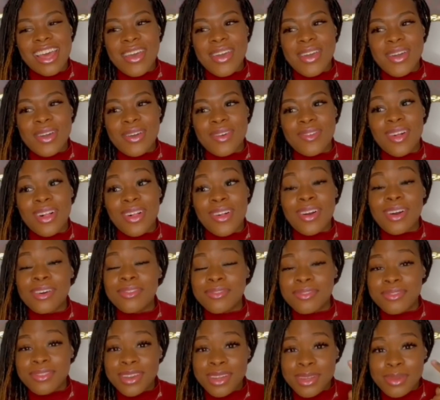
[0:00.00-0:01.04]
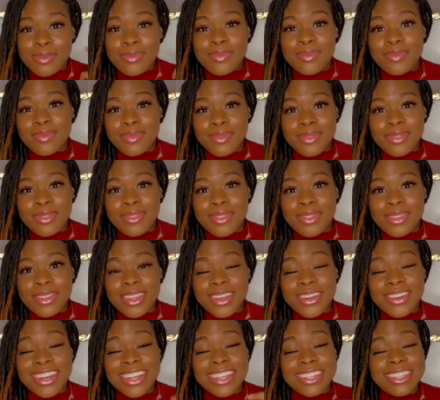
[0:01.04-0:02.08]
Well, off rip, the
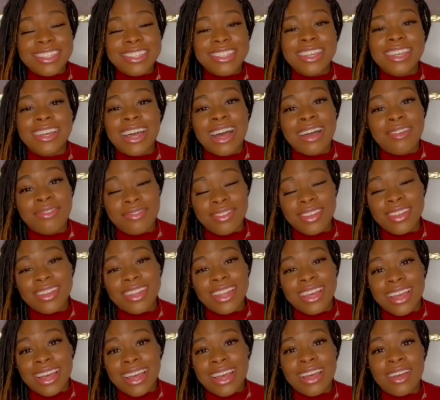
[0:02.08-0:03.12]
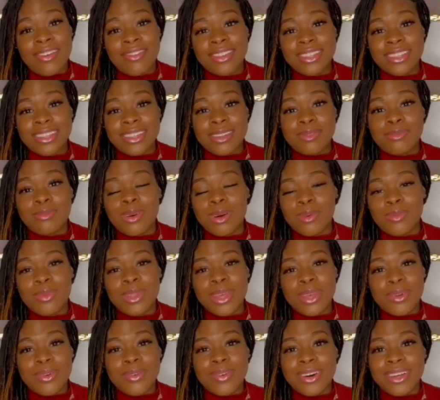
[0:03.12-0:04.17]
craziest thing I feel like I ever did in
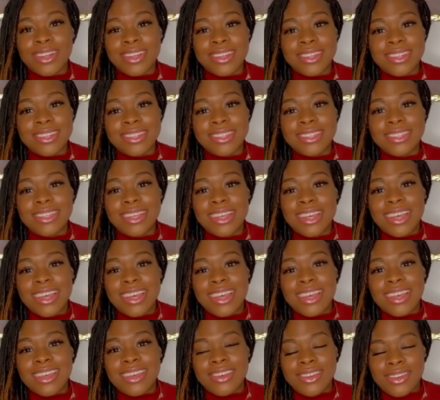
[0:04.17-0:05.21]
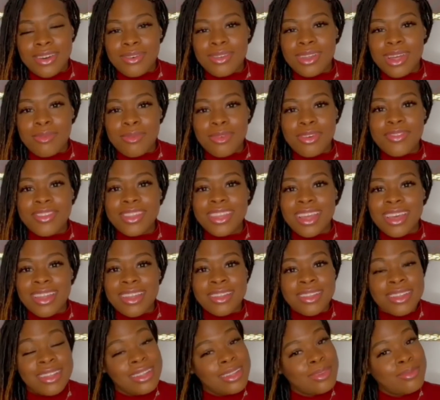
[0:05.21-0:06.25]
public was, you know that movie theater,
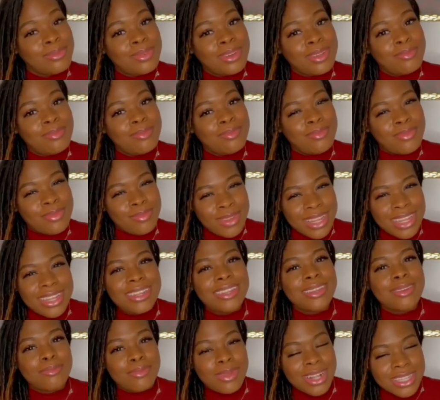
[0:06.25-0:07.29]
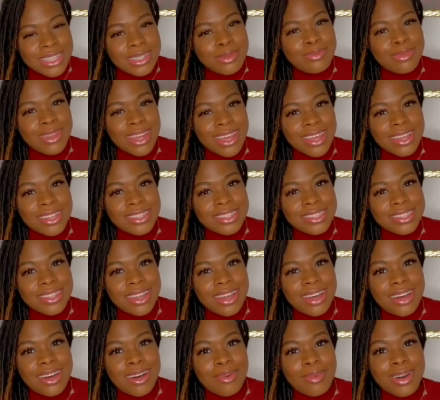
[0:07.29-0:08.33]
Linden Multiplex,
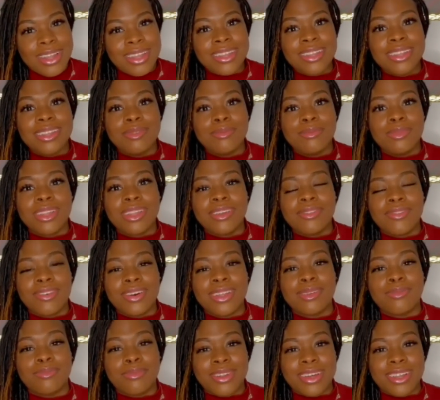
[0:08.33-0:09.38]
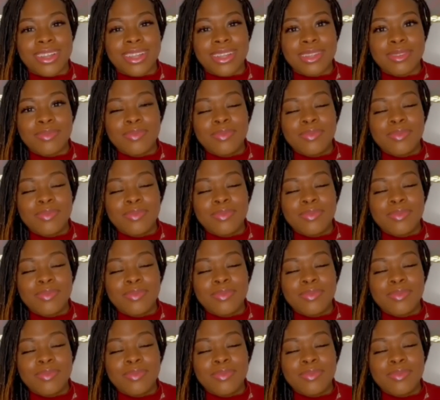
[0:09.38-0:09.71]
on Linden Boulevard in Brooklyn?